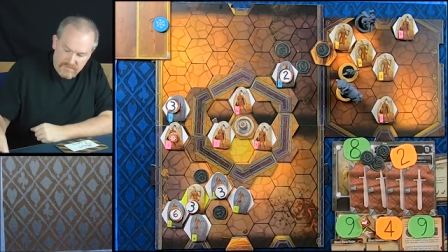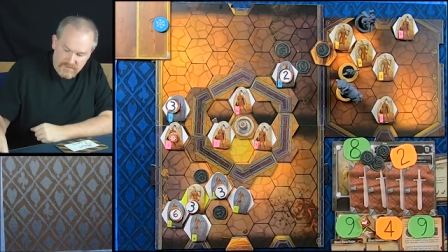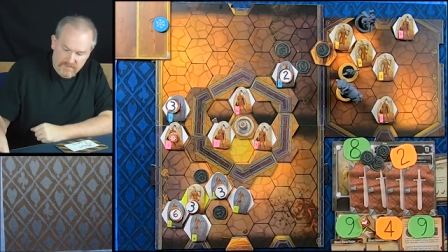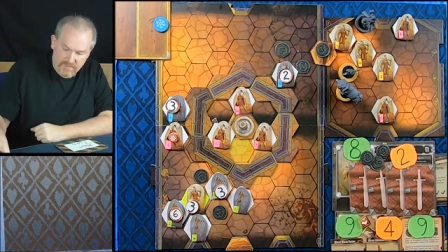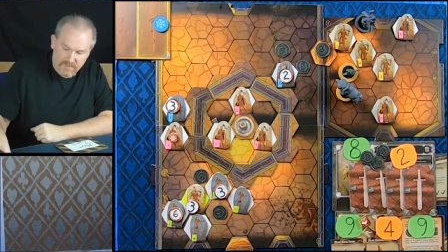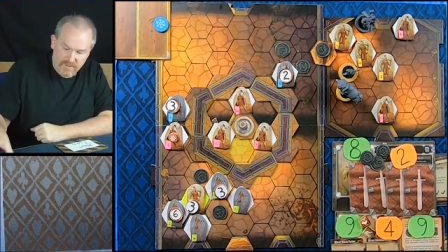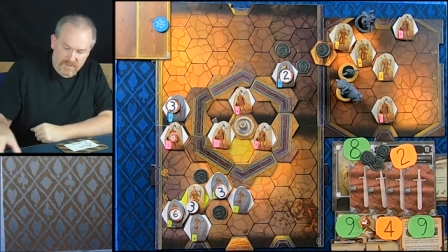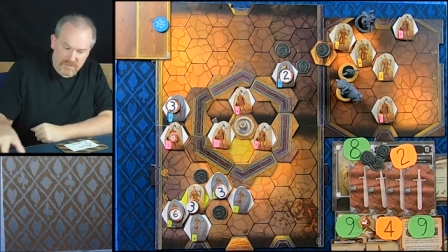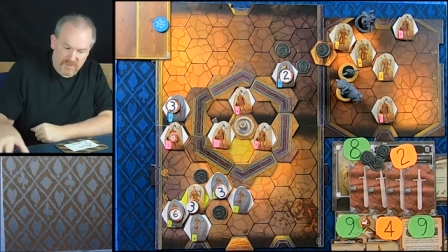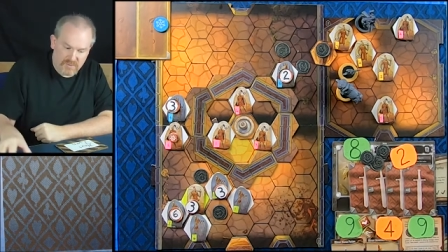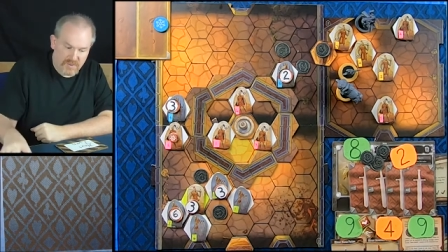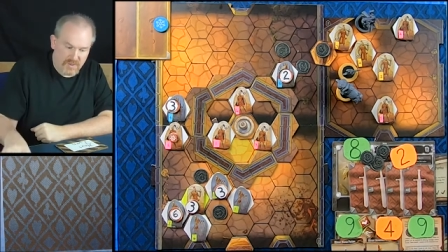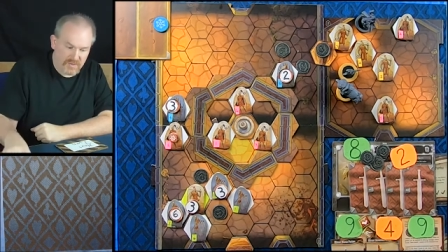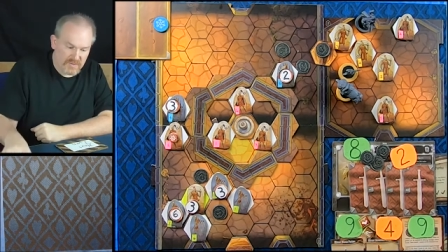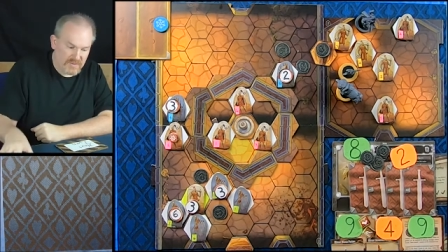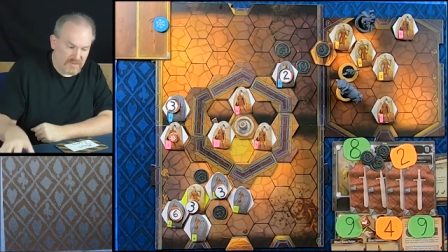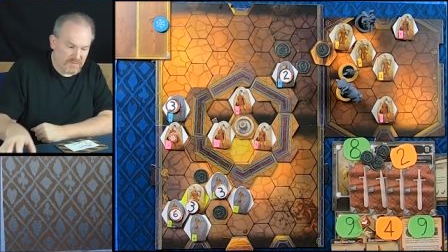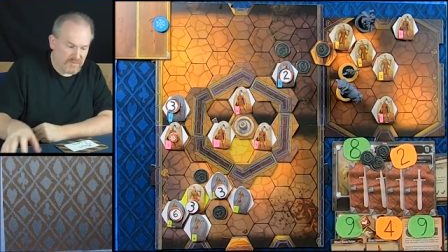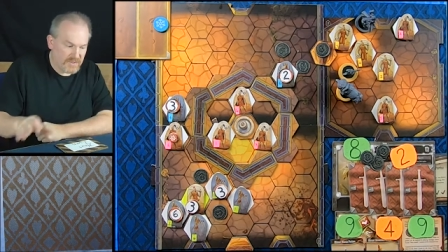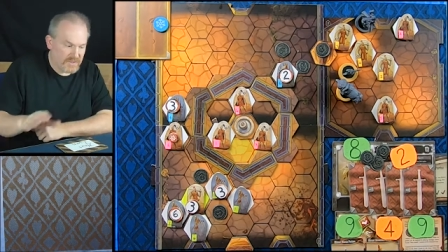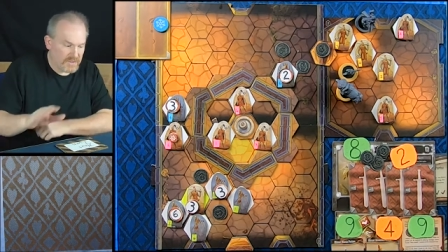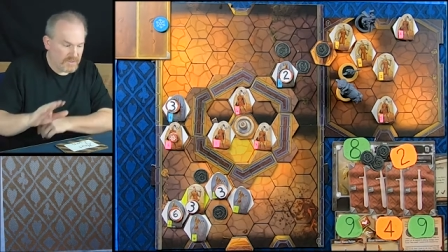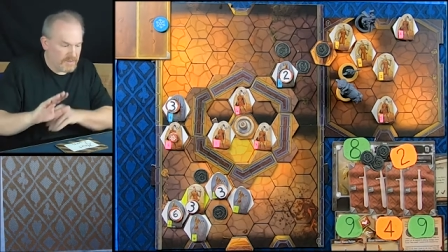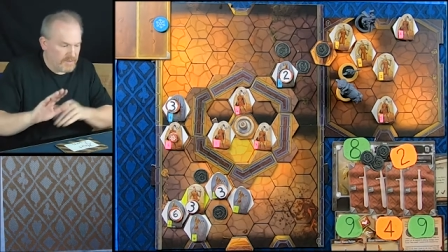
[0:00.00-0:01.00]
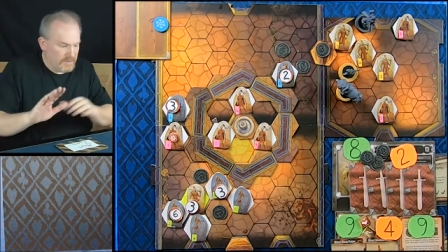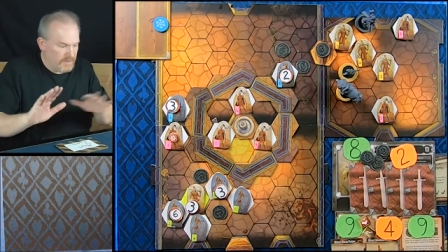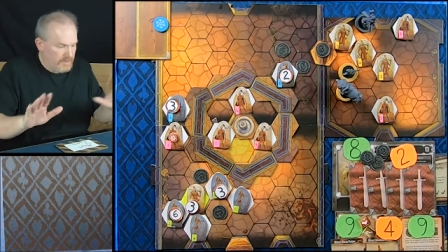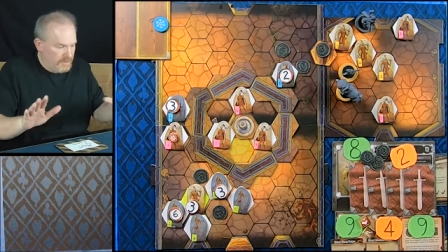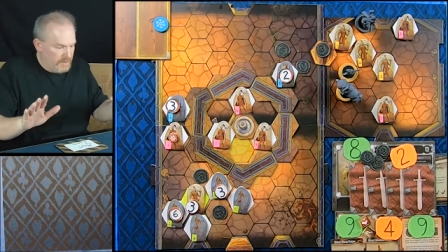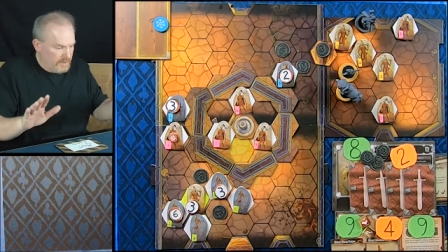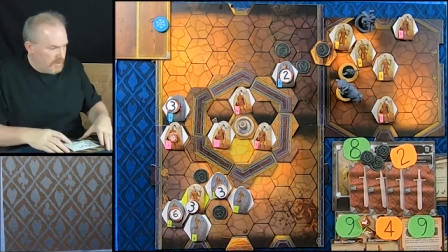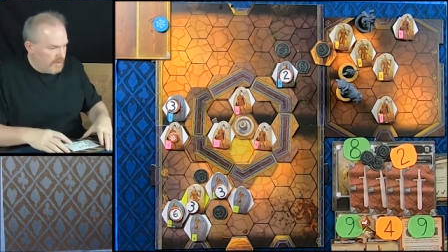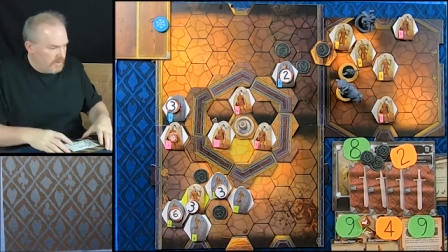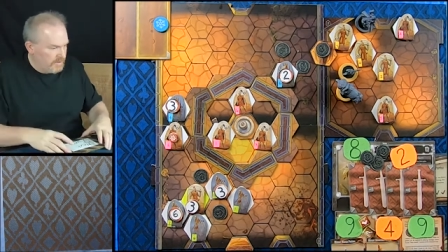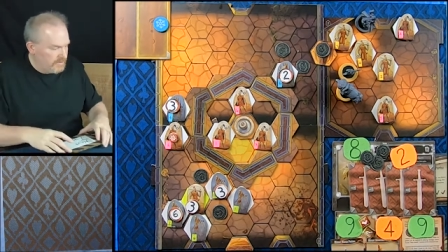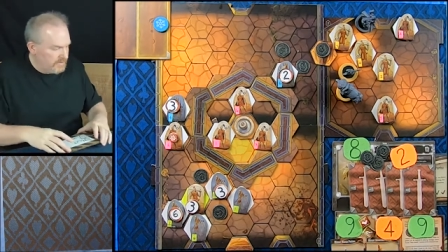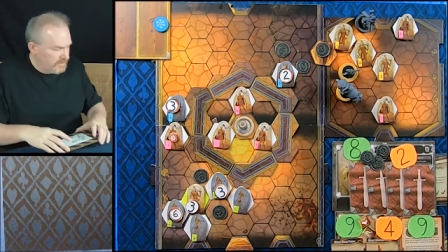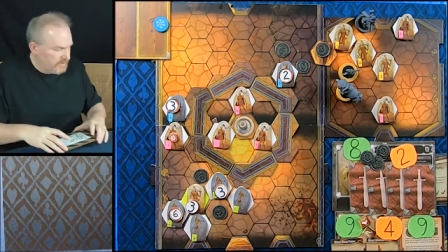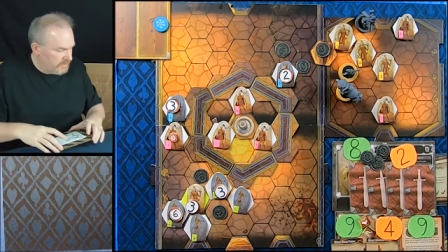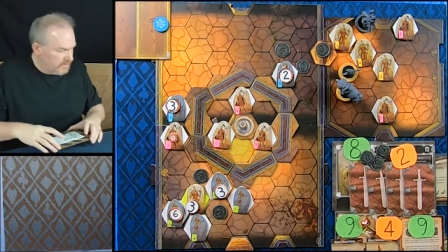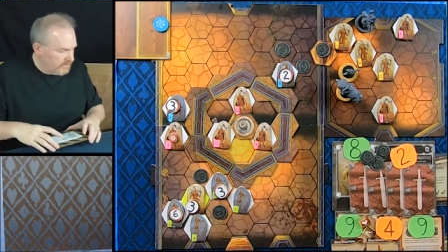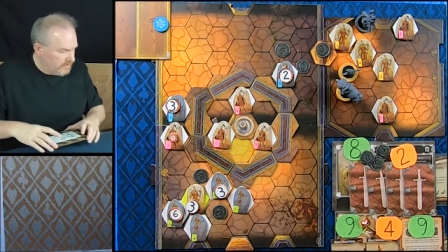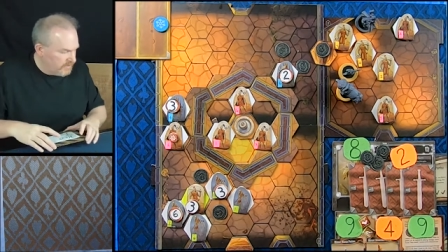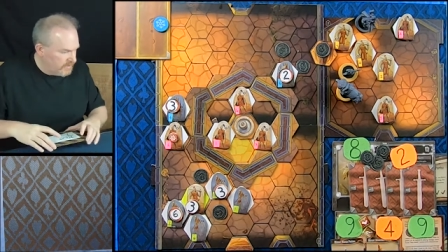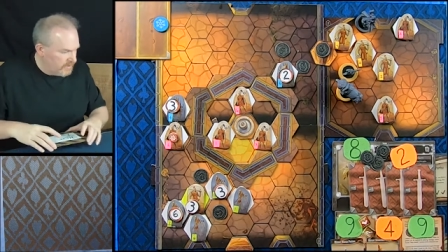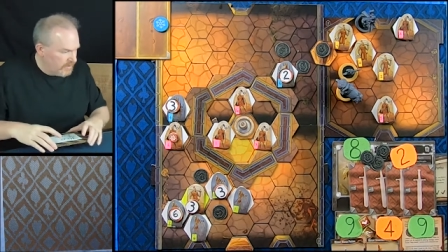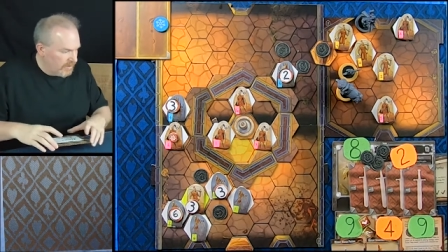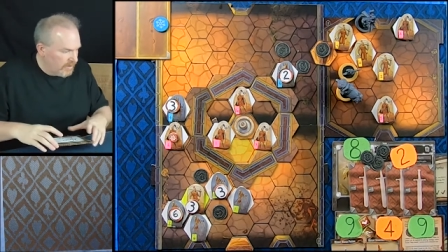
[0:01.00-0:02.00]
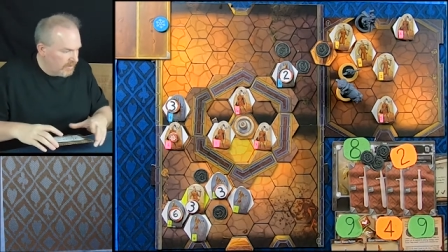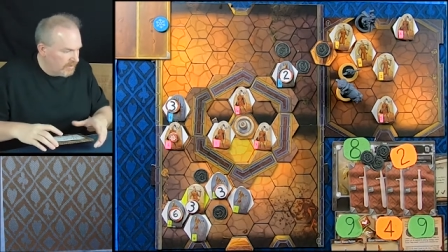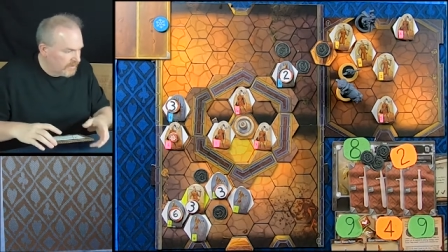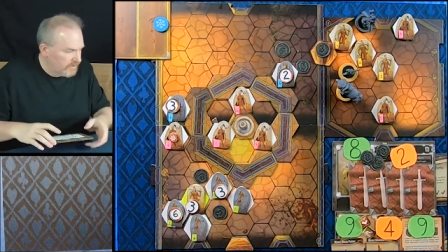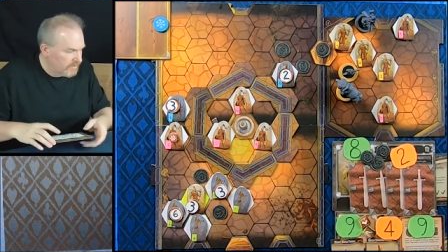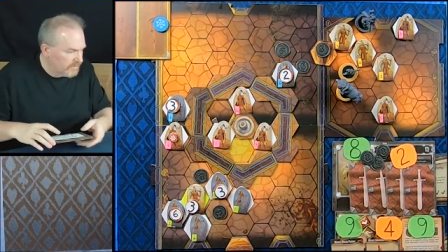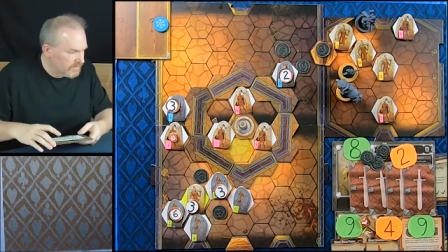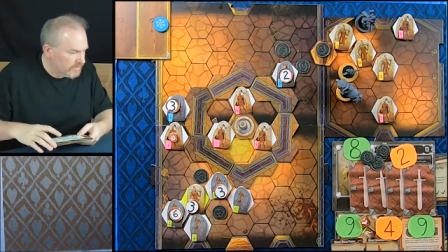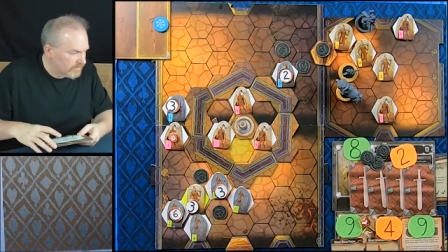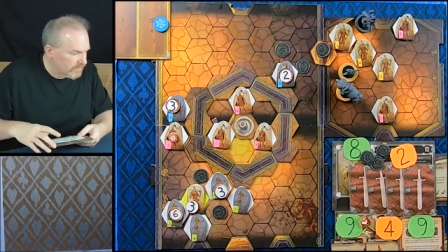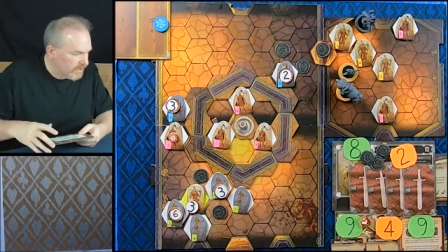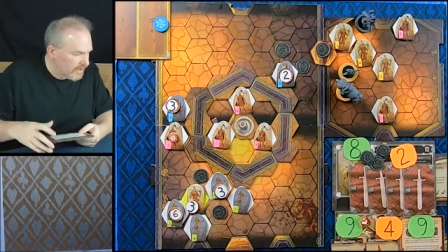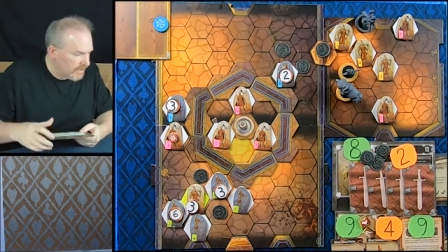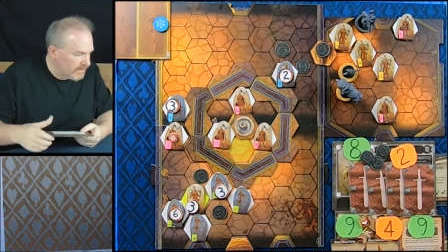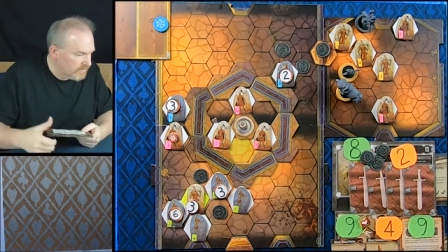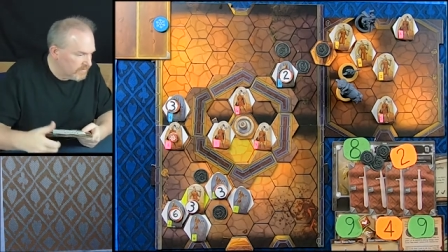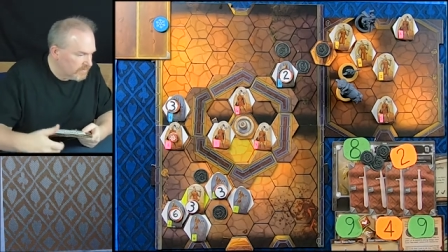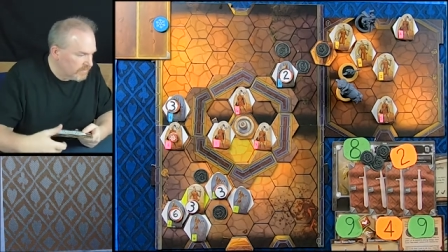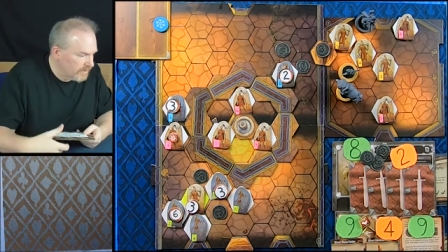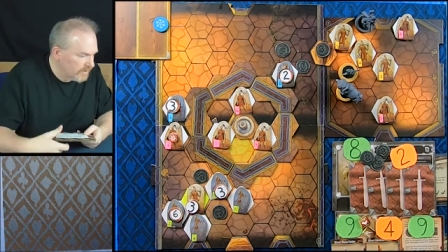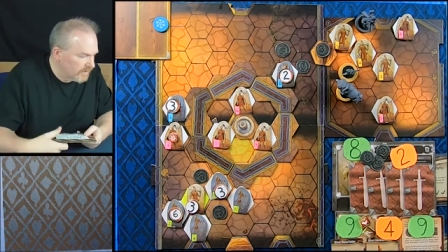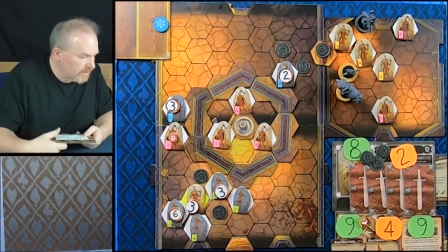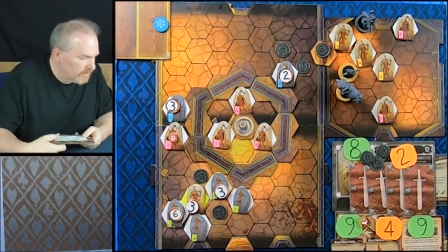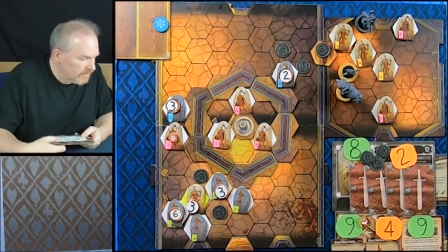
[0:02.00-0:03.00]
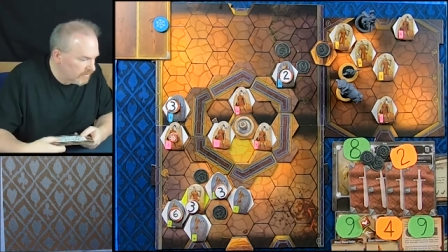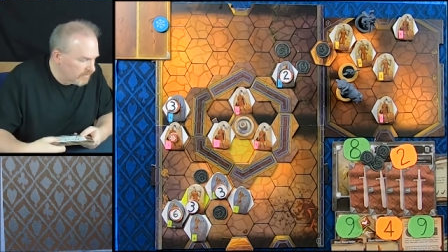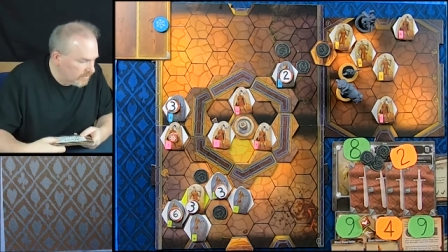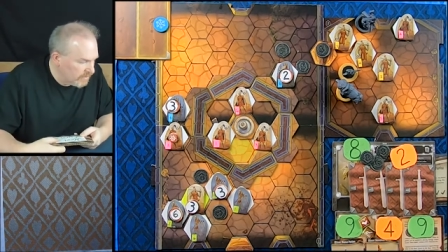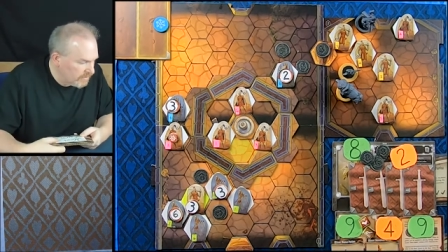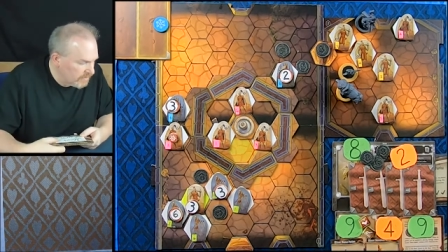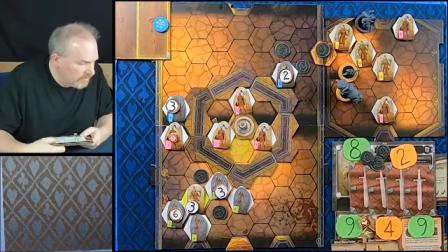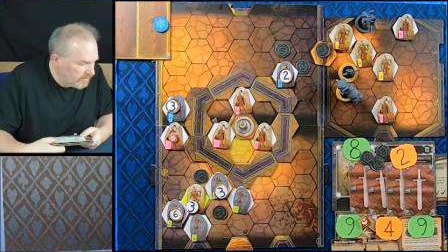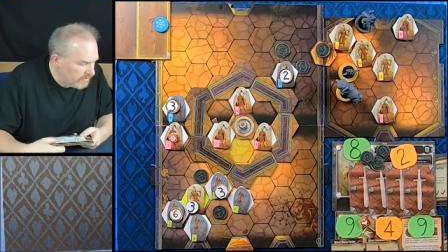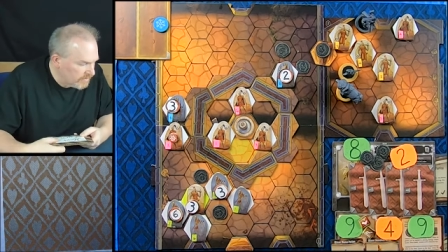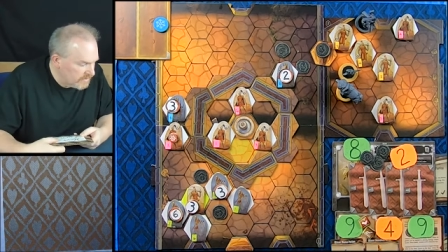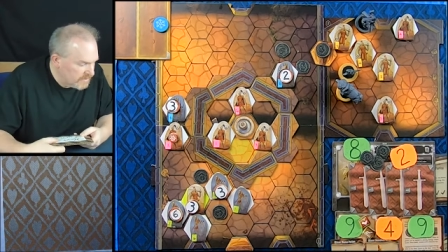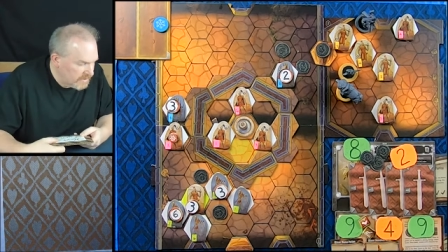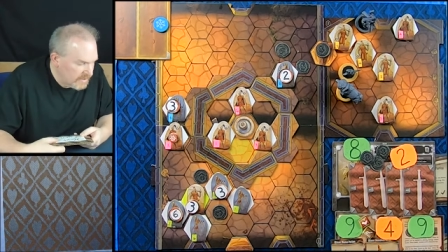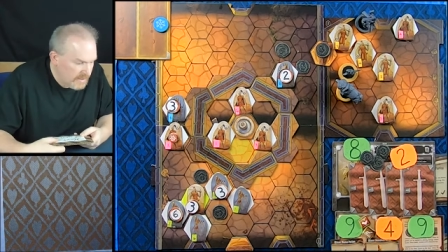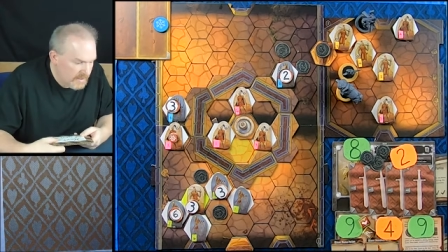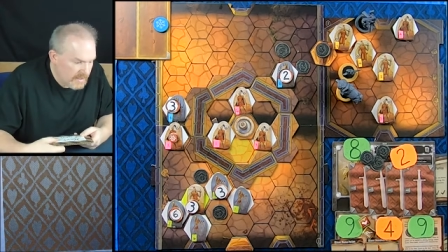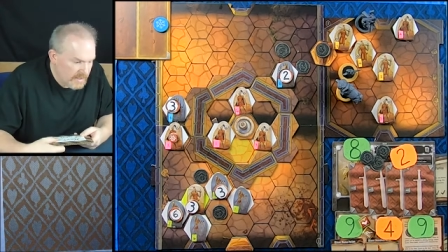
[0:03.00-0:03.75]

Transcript: It's where it's supposed to be. All is good. All is right with the world.